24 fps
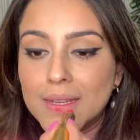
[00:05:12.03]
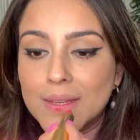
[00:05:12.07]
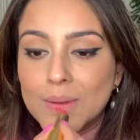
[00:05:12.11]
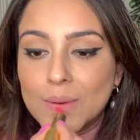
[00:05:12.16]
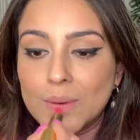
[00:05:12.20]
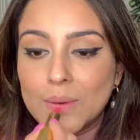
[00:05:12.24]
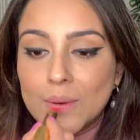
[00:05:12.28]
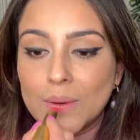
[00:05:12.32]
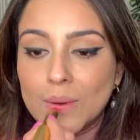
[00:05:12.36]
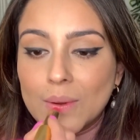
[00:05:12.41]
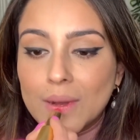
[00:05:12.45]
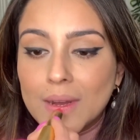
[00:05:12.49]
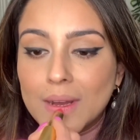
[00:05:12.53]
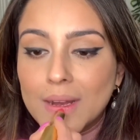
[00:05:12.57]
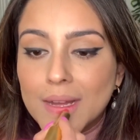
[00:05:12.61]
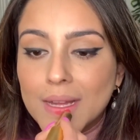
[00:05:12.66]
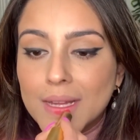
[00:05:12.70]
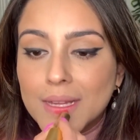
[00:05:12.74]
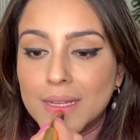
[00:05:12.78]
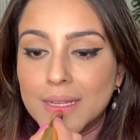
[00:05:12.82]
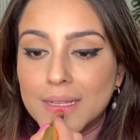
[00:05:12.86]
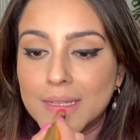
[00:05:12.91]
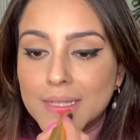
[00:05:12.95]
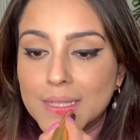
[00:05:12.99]
So
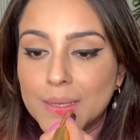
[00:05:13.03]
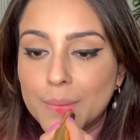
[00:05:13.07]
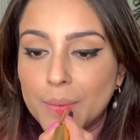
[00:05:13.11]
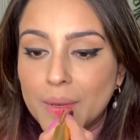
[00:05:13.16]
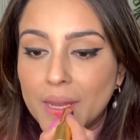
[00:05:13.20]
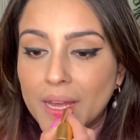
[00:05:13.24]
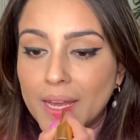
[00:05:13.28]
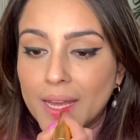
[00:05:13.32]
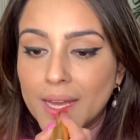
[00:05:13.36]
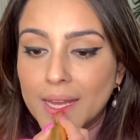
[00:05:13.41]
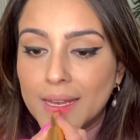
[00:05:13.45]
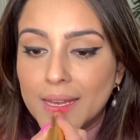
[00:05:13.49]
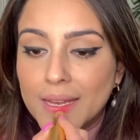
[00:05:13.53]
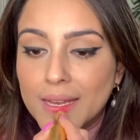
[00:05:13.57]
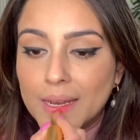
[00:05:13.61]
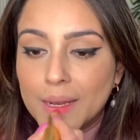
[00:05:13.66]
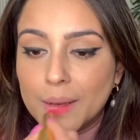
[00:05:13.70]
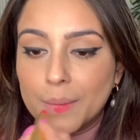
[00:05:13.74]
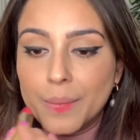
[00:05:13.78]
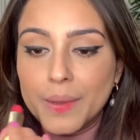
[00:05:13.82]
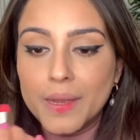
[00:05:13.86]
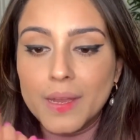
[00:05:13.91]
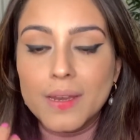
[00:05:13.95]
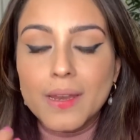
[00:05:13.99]
just applying a
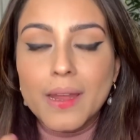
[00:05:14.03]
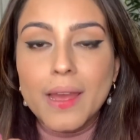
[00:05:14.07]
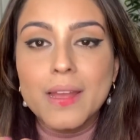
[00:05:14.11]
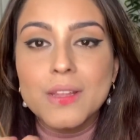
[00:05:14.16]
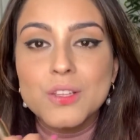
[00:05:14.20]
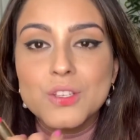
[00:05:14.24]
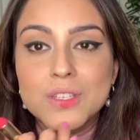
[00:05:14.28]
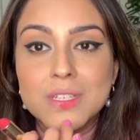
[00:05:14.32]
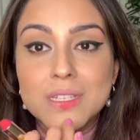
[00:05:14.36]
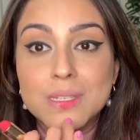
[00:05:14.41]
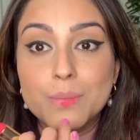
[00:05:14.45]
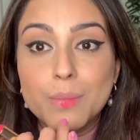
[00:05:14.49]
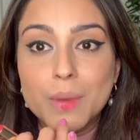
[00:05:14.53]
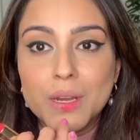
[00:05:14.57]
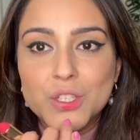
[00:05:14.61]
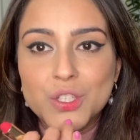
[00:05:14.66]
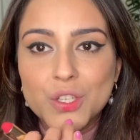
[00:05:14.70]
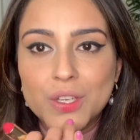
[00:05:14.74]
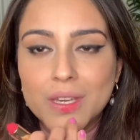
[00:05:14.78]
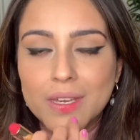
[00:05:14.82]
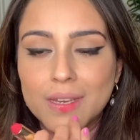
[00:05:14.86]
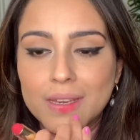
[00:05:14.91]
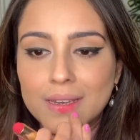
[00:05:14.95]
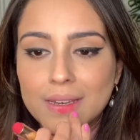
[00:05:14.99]
little bit and just
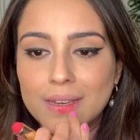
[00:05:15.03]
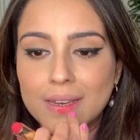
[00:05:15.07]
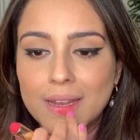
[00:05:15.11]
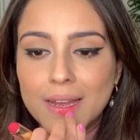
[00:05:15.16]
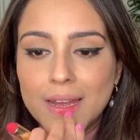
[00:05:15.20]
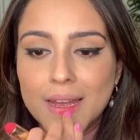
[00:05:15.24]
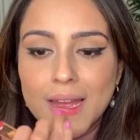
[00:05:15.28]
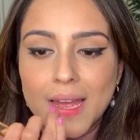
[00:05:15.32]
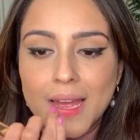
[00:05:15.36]
smudging it.